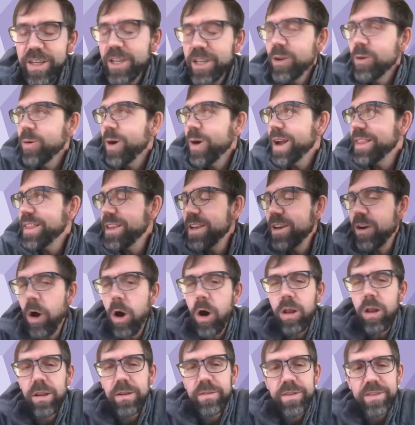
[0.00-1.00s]
You know, I think
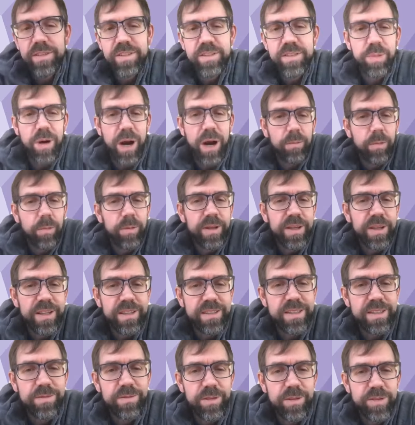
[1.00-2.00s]
all of us probably at
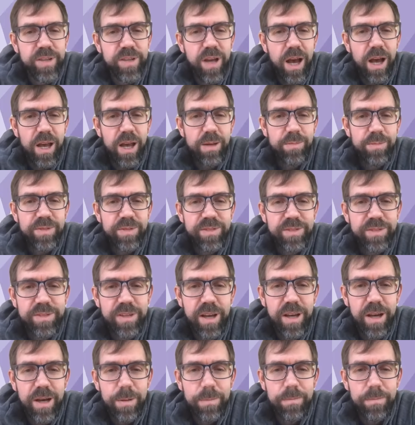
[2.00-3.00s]
different times,
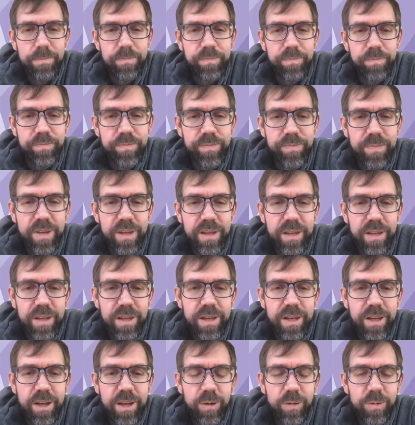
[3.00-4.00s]

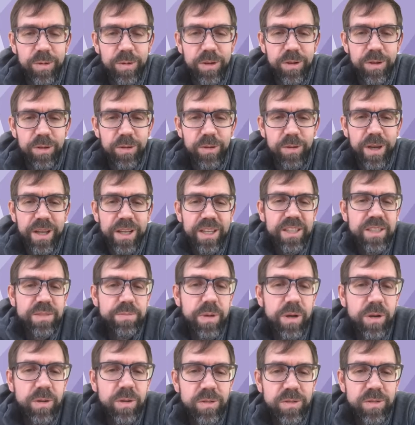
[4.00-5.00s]
you get
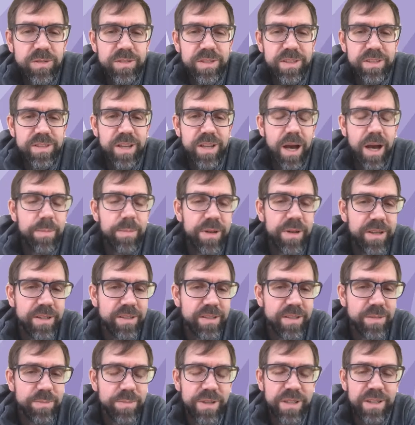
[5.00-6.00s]
exposed to
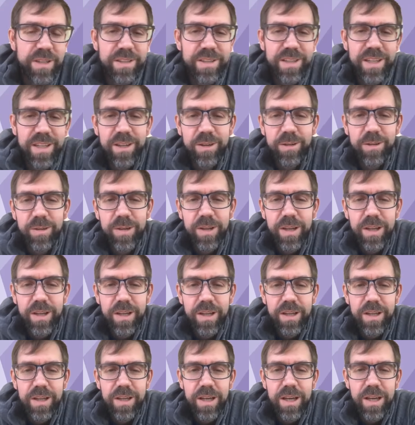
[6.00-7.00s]
topics, be it,
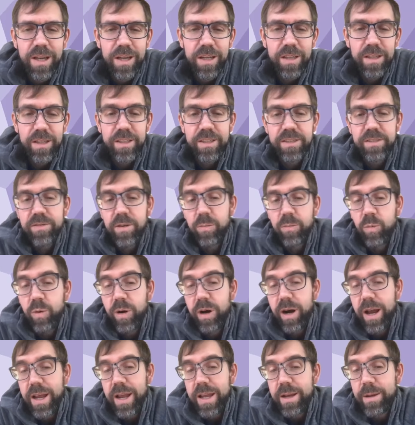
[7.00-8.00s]
at least from where
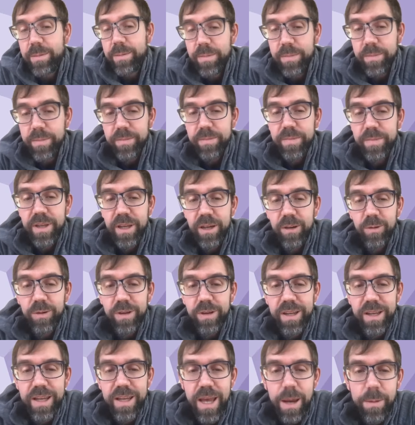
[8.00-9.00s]
I am,
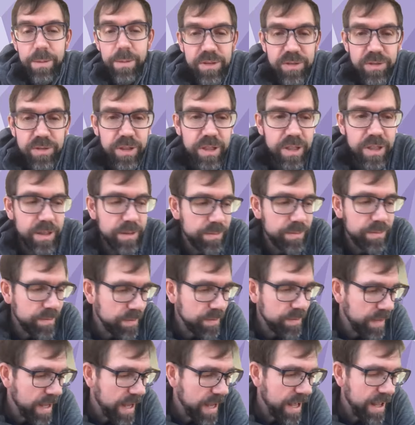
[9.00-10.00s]
chemistry,
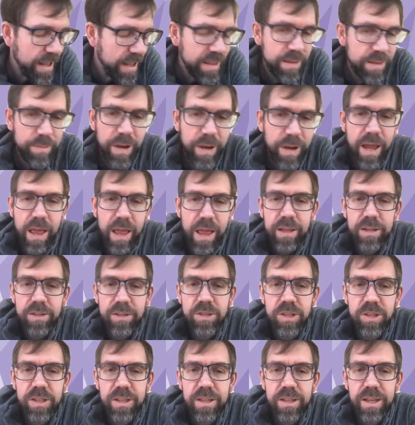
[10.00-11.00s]
math,
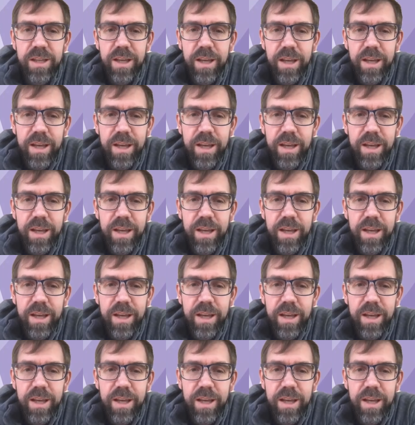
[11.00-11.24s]
biology.